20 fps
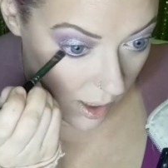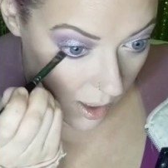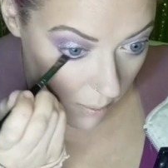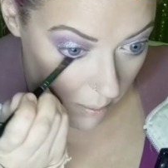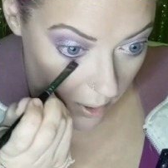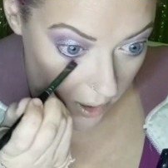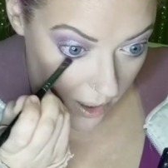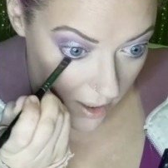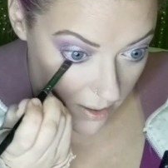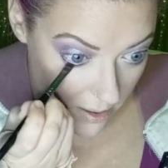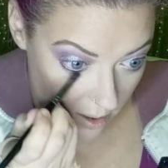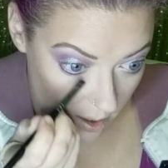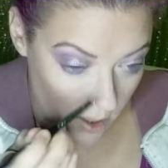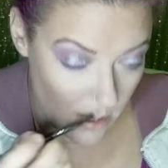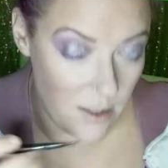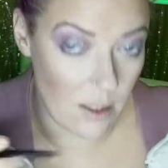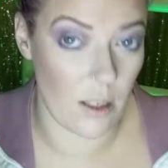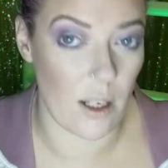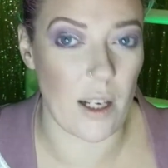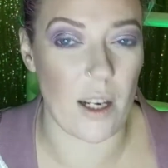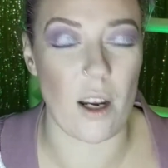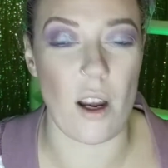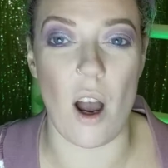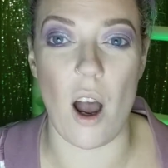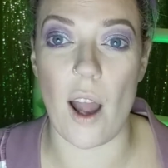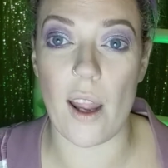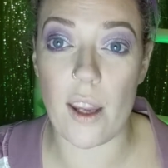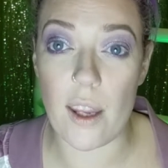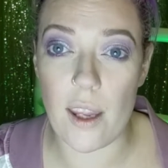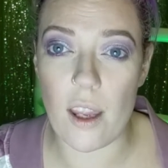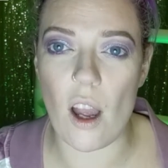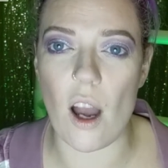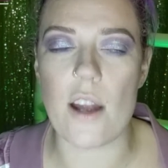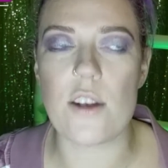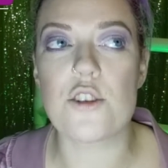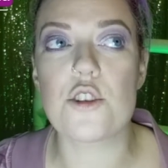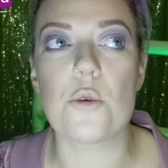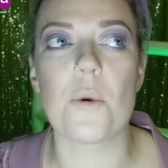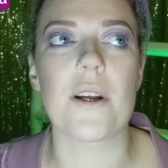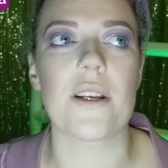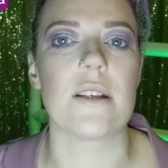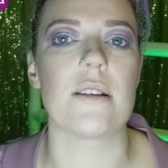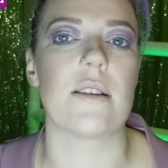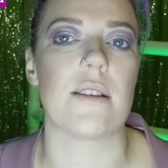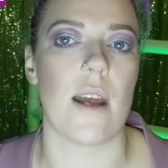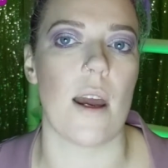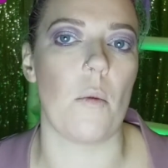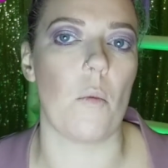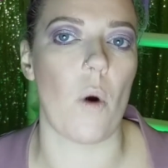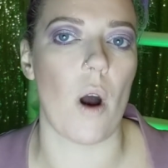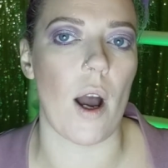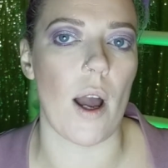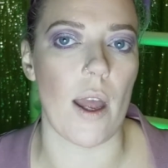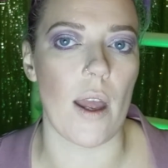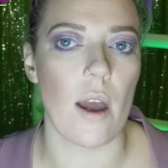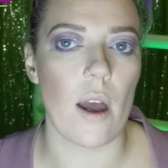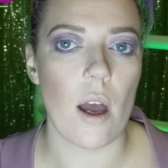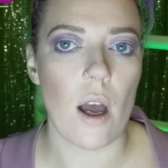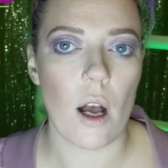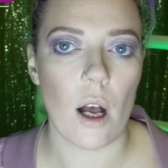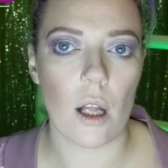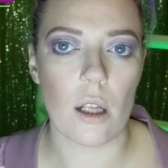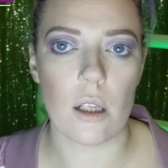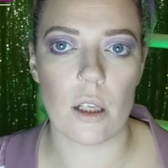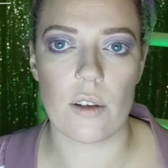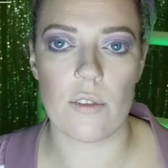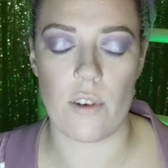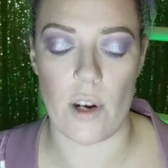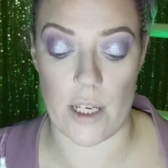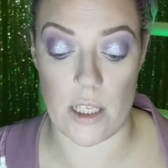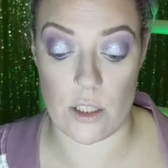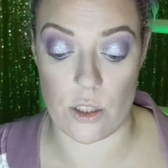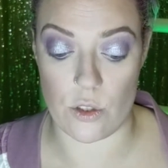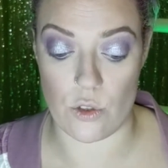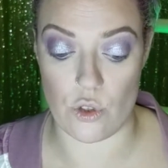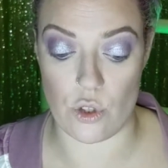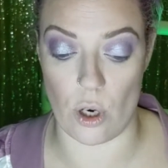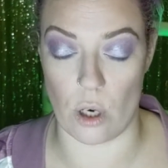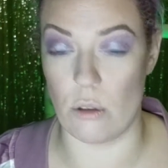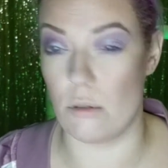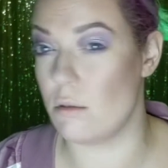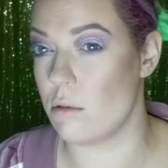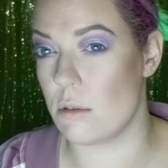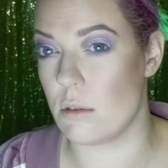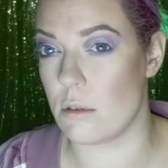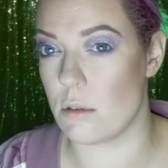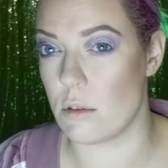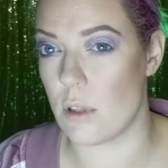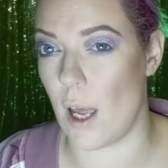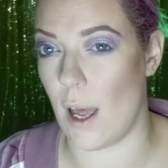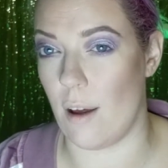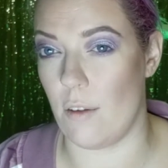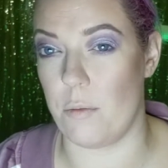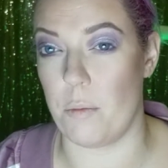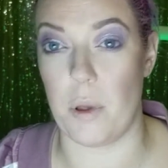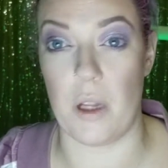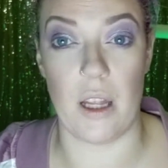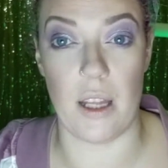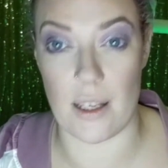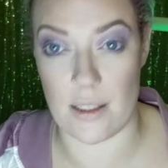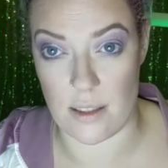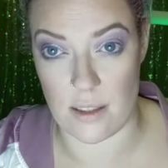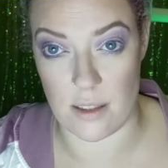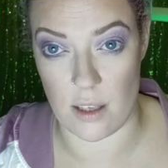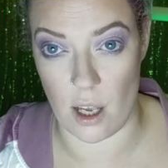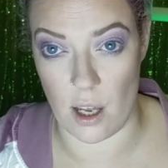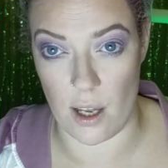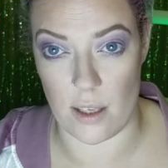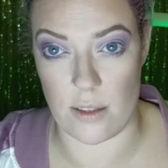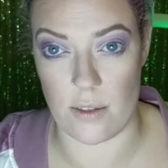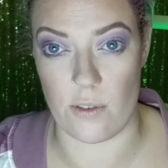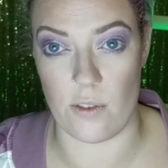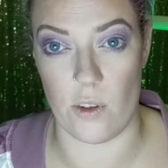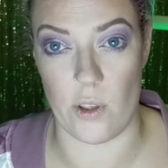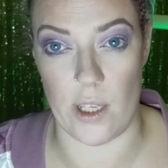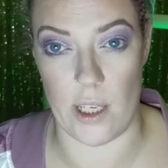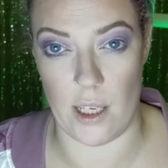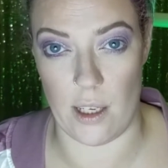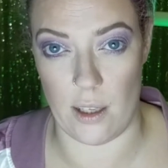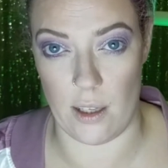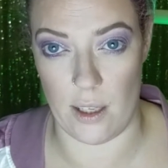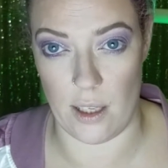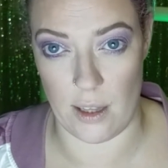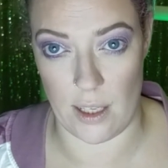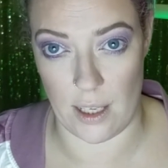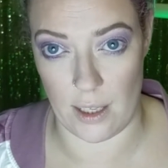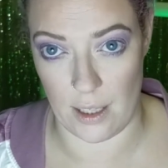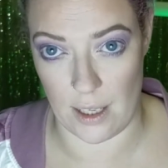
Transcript: I am plus size, and I do understand why a lot of ranges don't have plus size in